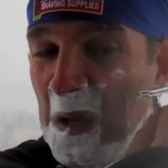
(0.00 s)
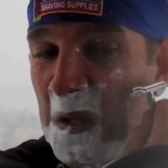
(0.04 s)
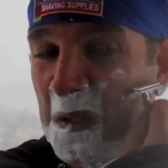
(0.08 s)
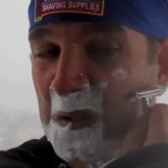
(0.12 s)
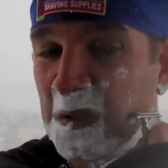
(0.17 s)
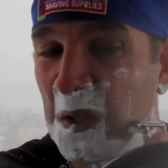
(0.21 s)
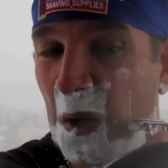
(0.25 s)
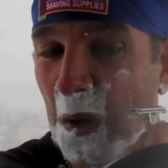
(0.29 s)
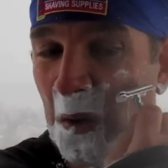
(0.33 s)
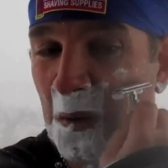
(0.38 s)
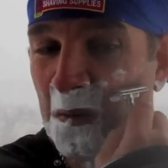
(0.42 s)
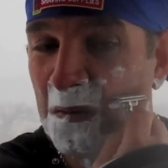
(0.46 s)

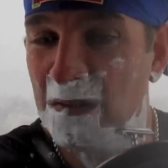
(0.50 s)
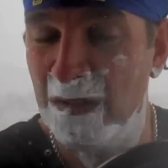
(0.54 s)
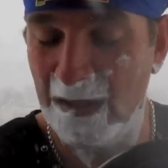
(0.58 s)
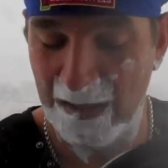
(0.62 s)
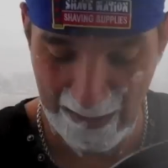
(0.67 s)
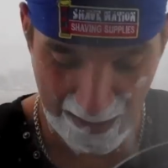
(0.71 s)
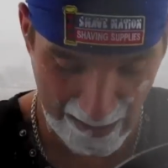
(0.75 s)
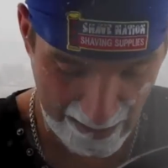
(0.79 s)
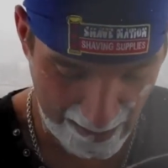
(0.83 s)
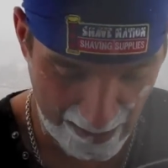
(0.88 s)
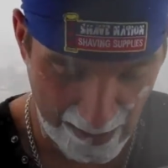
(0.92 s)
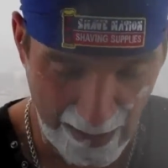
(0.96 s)
So,
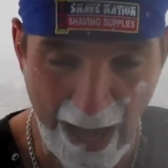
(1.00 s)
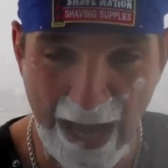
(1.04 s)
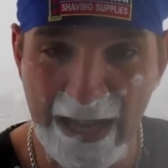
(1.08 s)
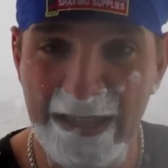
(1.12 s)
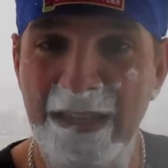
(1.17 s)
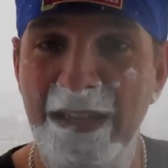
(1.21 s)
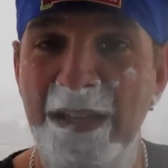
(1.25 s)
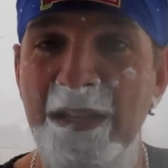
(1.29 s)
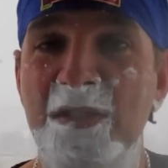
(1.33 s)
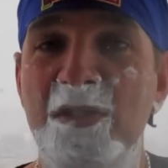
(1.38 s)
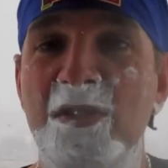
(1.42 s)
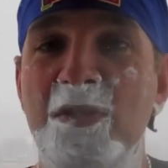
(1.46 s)
hi
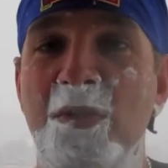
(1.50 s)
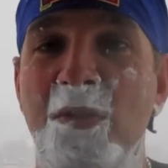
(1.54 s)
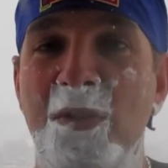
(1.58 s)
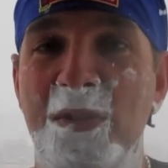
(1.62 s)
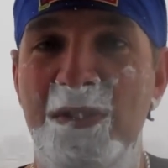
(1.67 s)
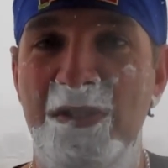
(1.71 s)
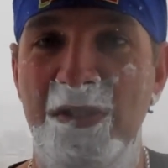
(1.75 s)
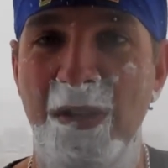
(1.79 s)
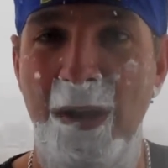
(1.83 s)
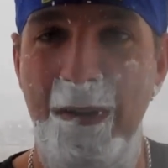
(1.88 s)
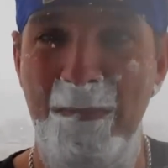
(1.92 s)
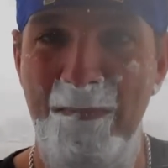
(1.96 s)
kids,
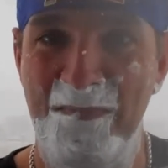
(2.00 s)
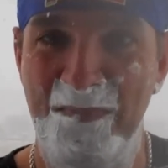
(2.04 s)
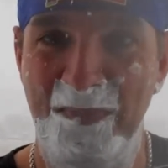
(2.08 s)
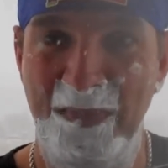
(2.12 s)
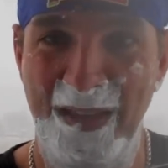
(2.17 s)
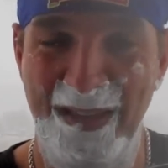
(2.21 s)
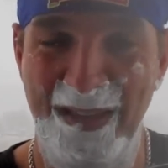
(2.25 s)
what's up?